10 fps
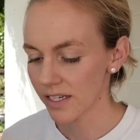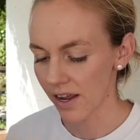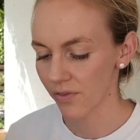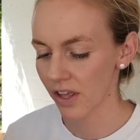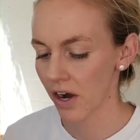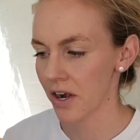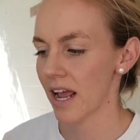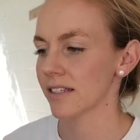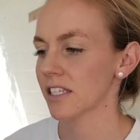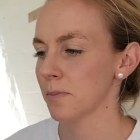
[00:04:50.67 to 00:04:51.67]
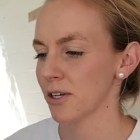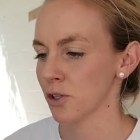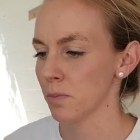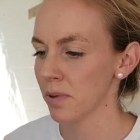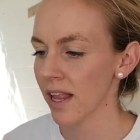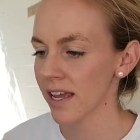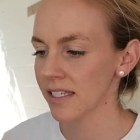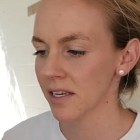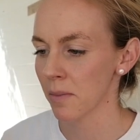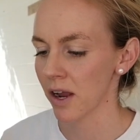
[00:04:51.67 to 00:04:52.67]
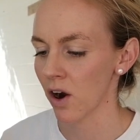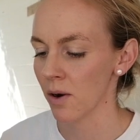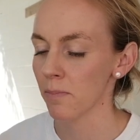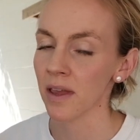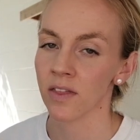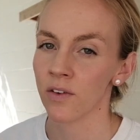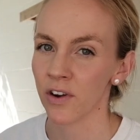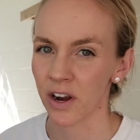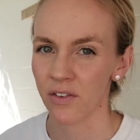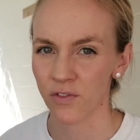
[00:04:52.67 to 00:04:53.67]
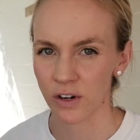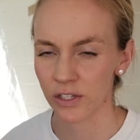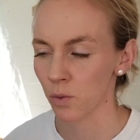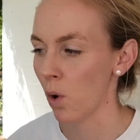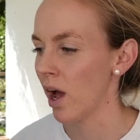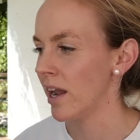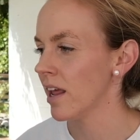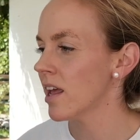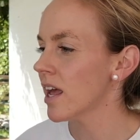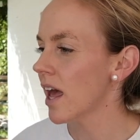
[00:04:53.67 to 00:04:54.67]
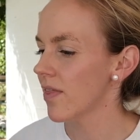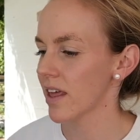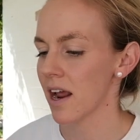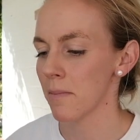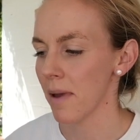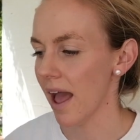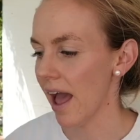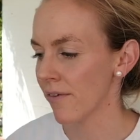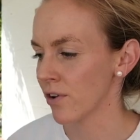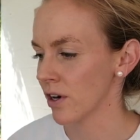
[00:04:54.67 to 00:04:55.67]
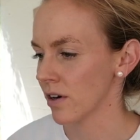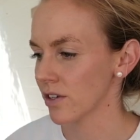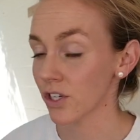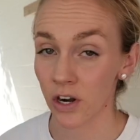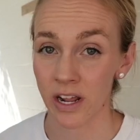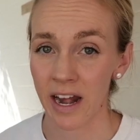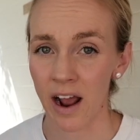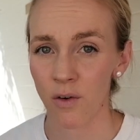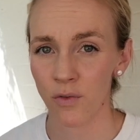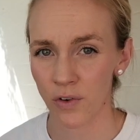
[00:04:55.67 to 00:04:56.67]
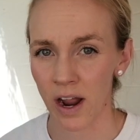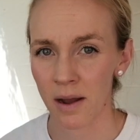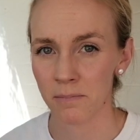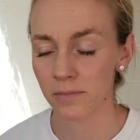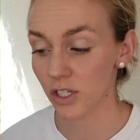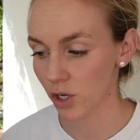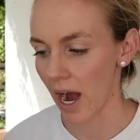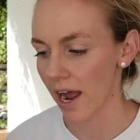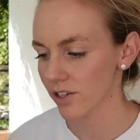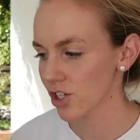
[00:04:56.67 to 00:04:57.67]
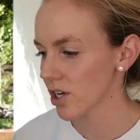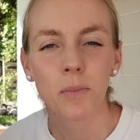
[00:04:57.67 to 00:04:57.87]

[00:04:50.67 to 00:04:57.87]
Definitely already has a special place in my heart, being the very first one that I'm ever starting out from scratch.